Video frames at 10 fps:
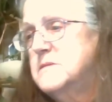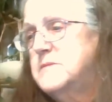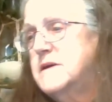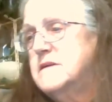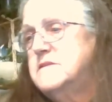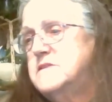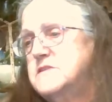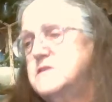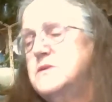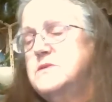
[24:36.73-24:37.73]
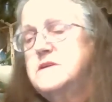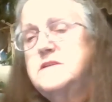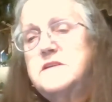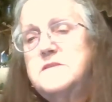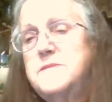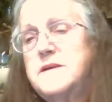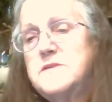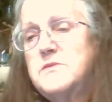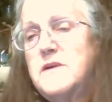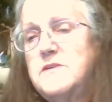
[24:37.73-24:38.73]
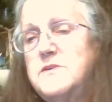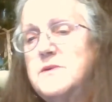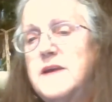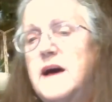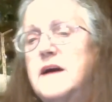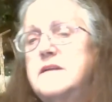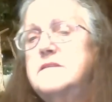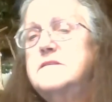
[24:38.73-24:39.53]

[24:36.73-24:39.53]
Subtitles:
But just know that this man's around you a lot.